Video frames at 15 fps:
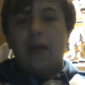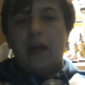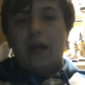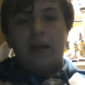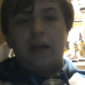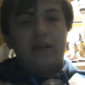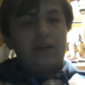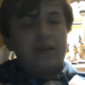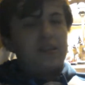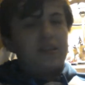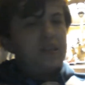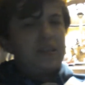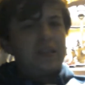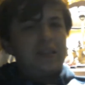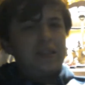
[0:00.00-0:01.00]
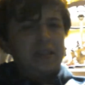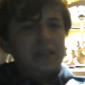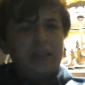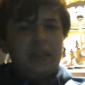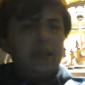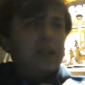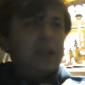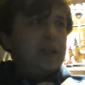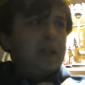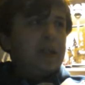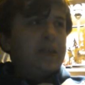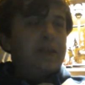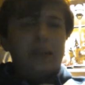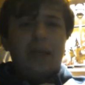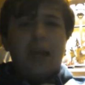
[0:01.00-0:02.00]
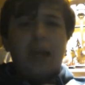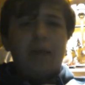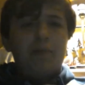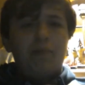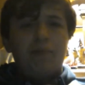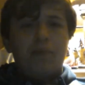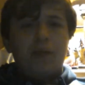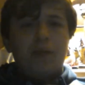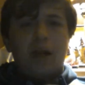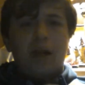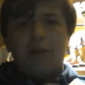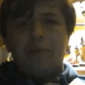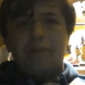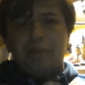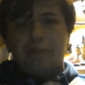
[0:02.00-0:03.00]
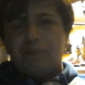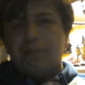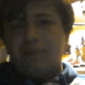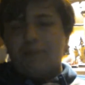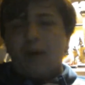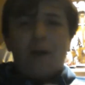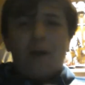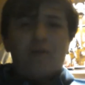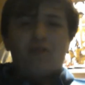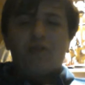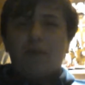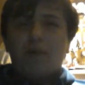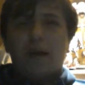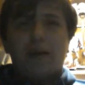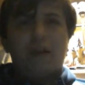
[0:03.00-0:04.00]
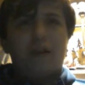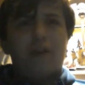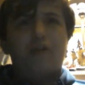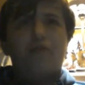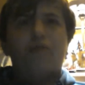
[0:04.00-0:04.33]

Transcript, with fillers: And it's a game that I've spent